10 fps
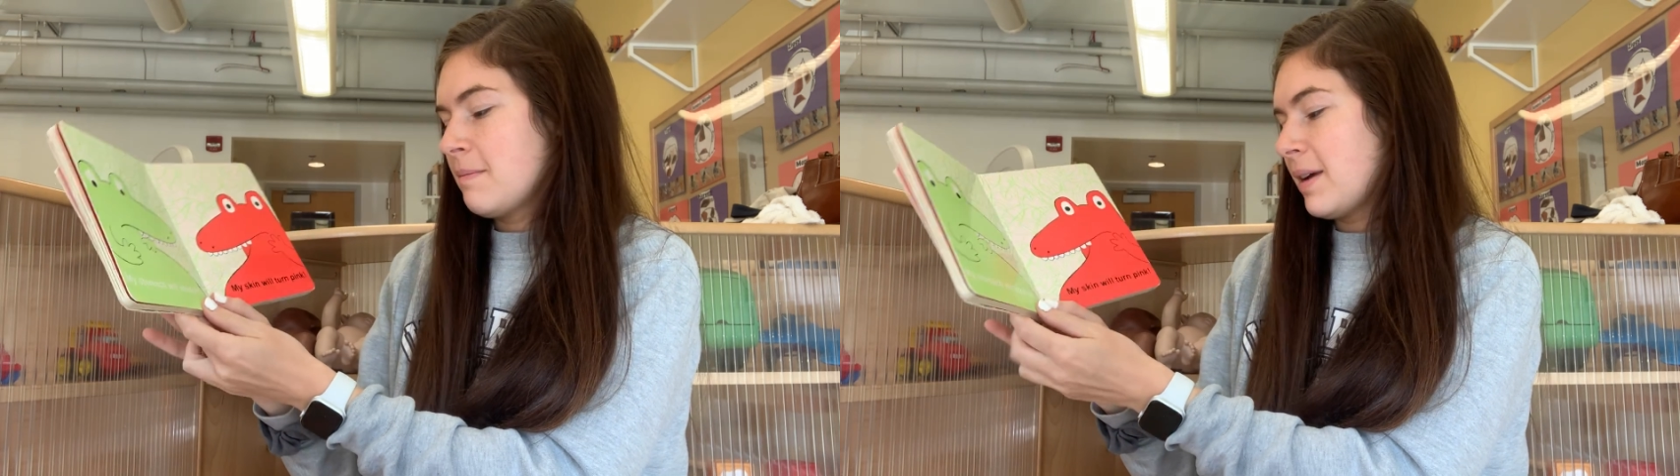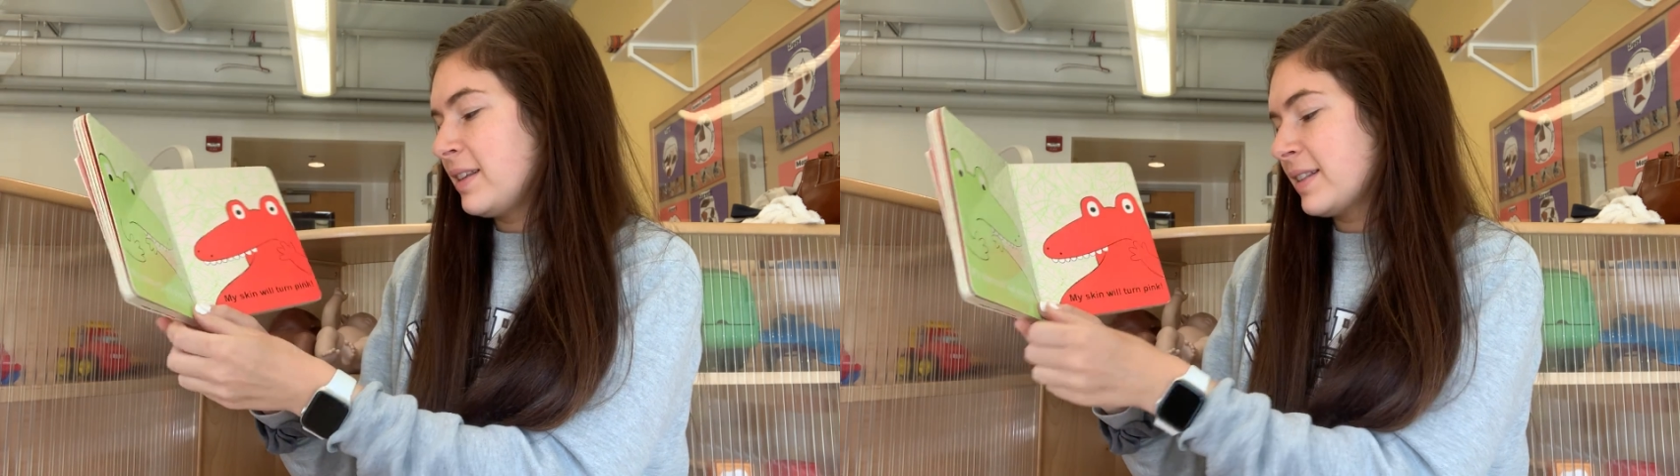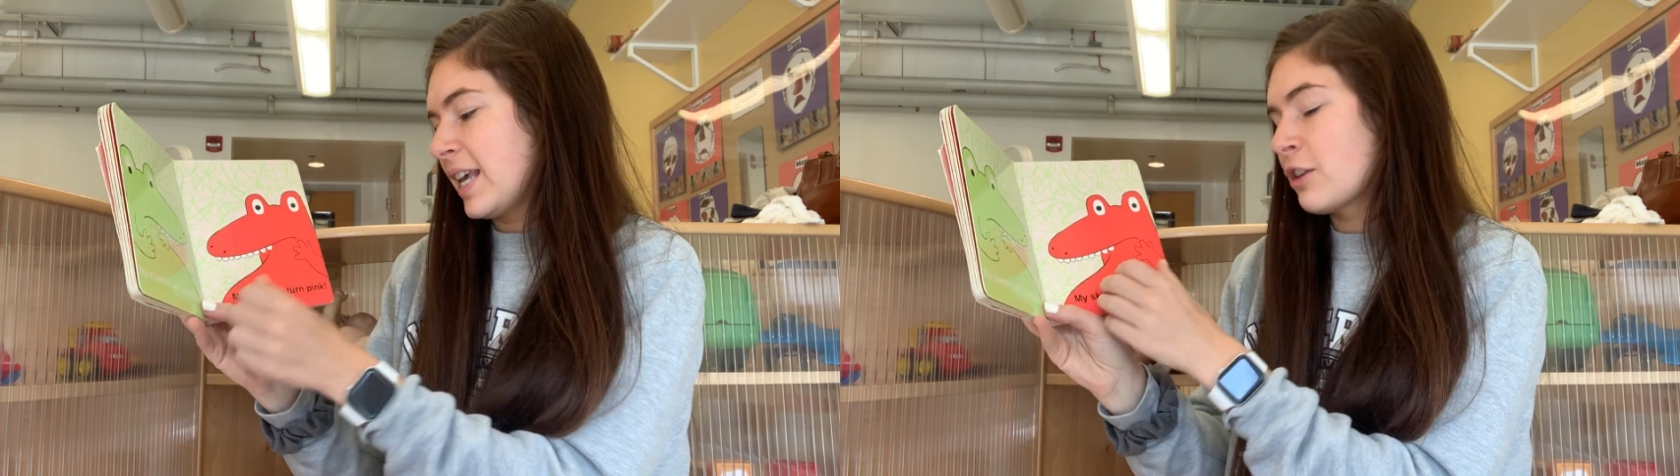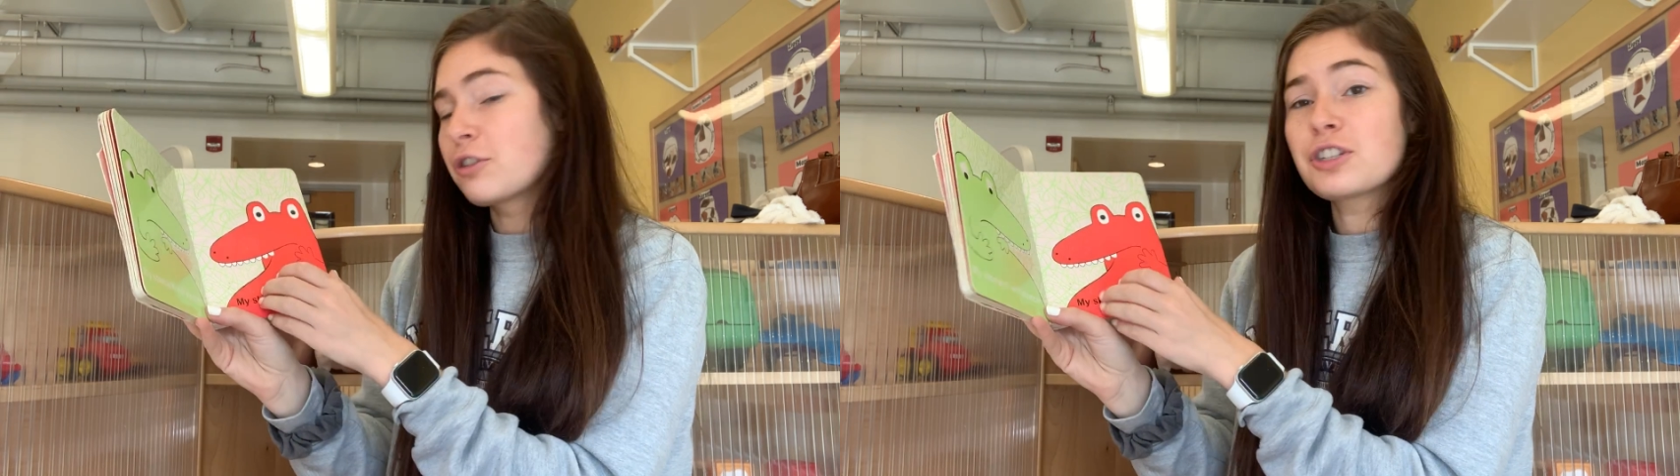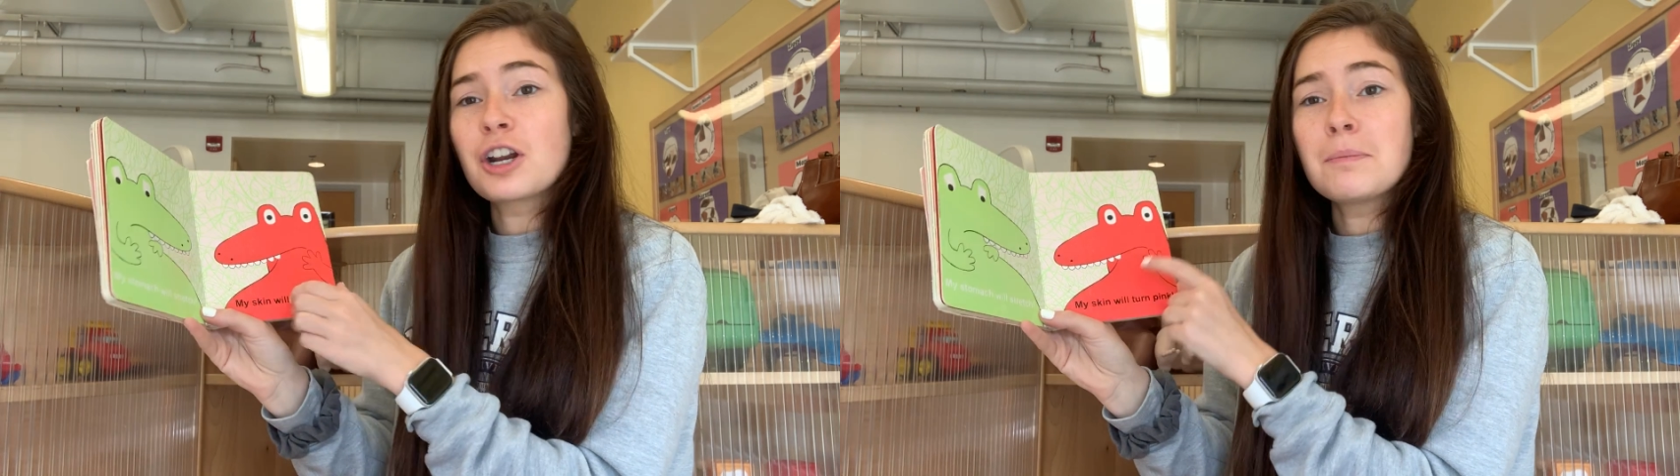My skin
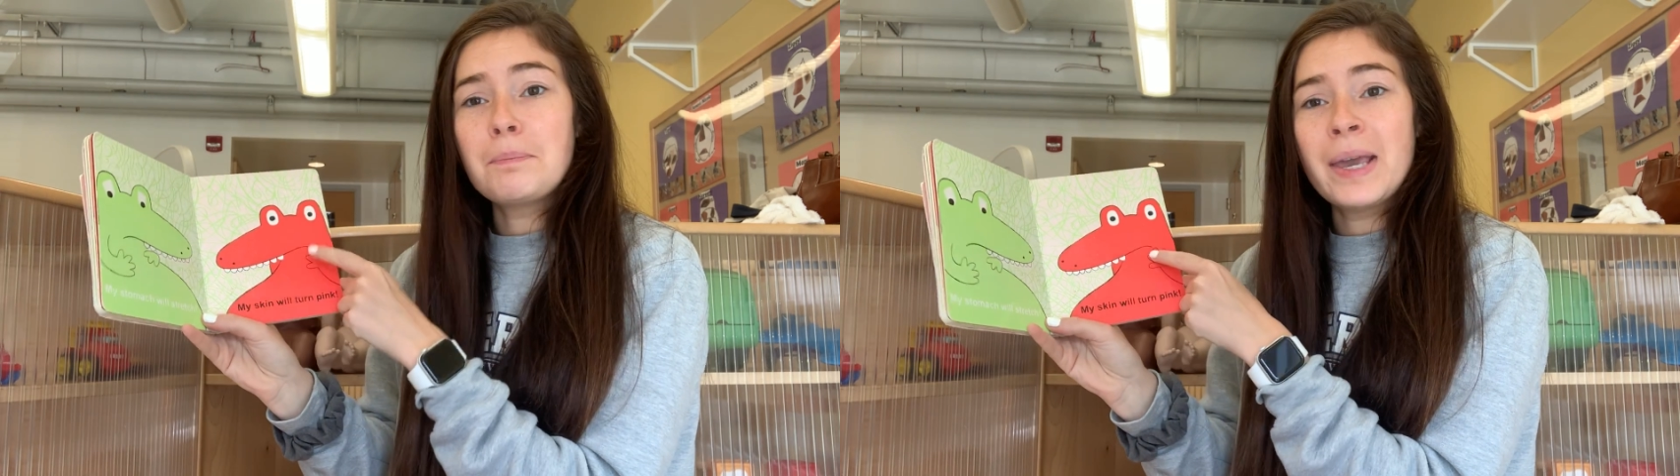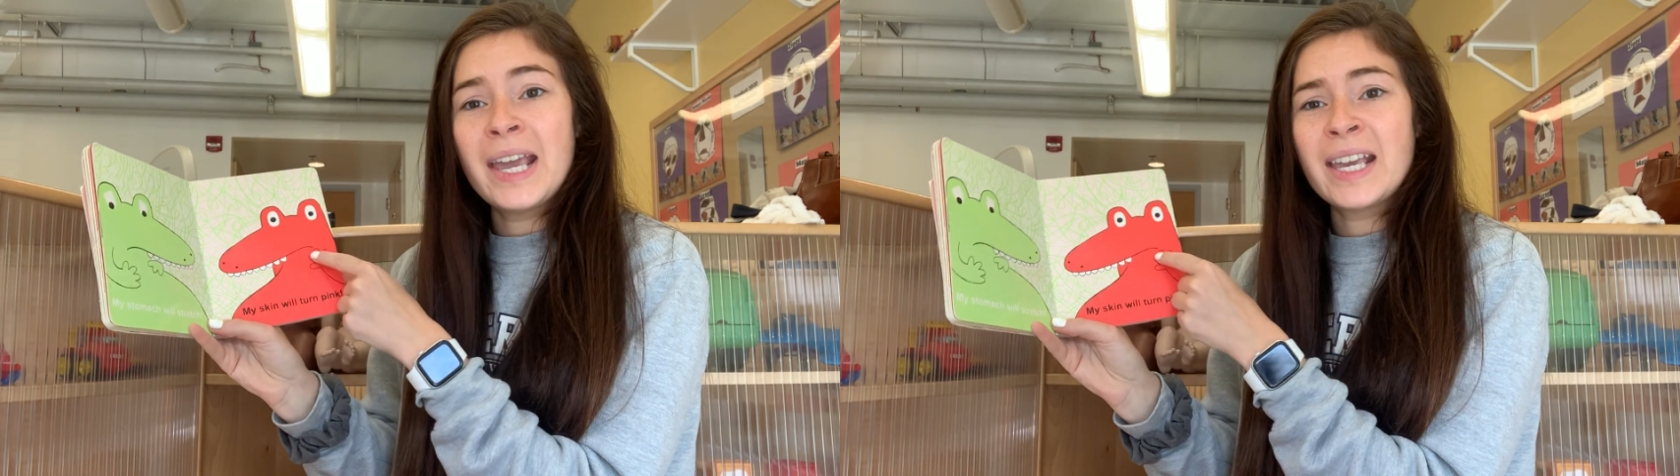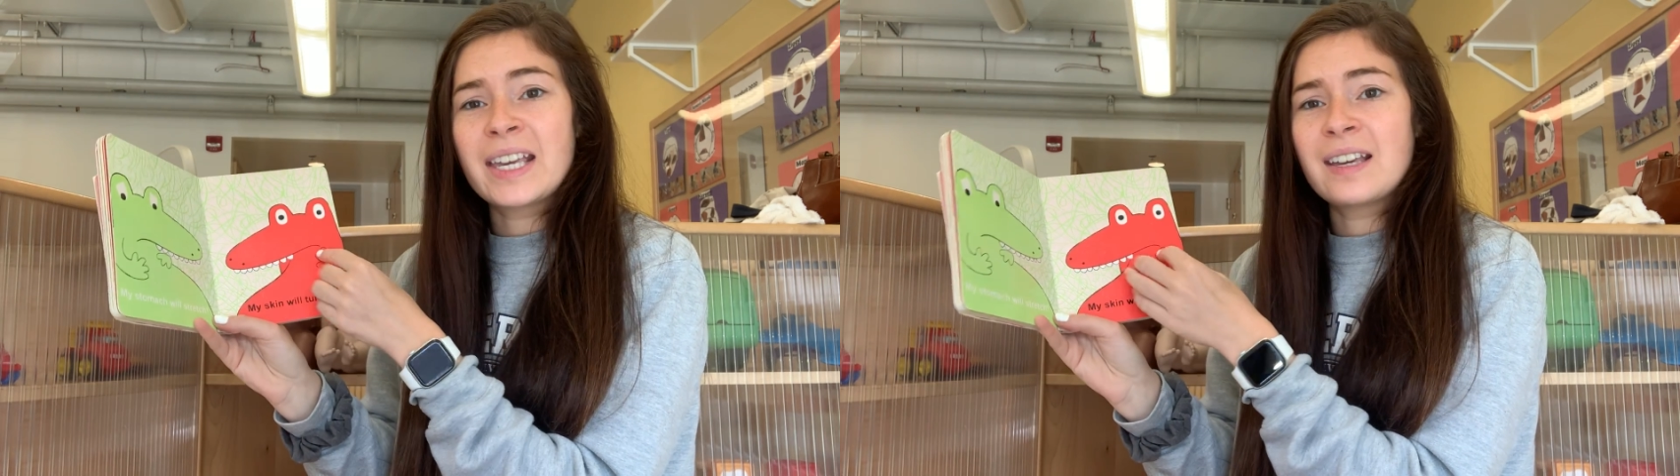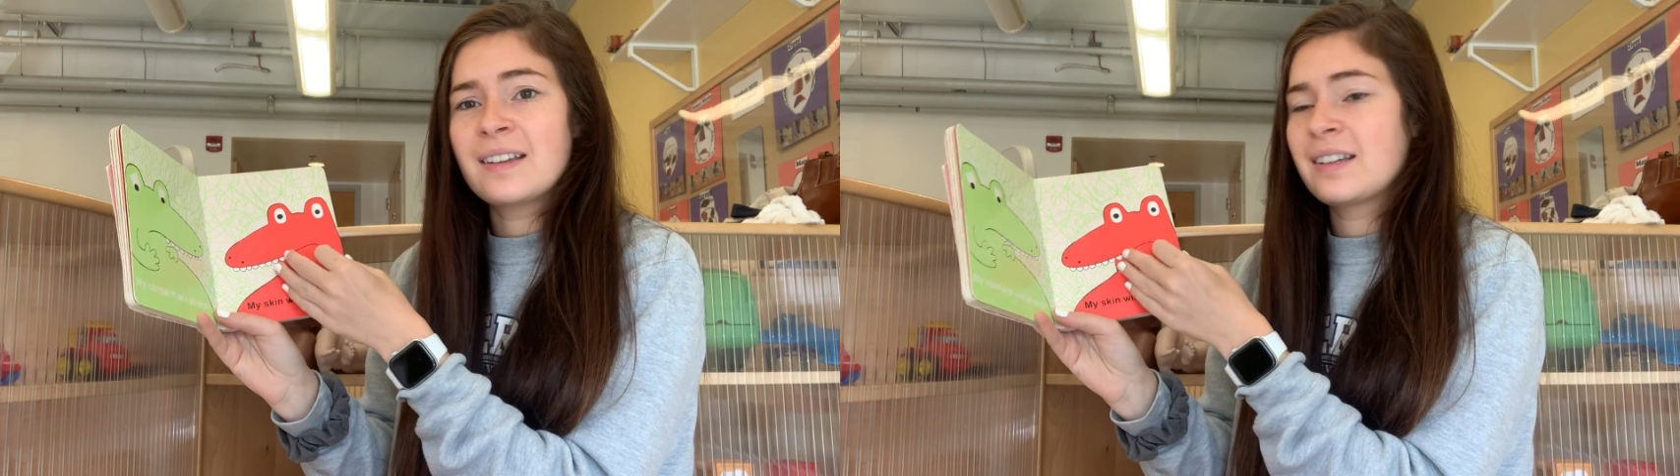will turn pink.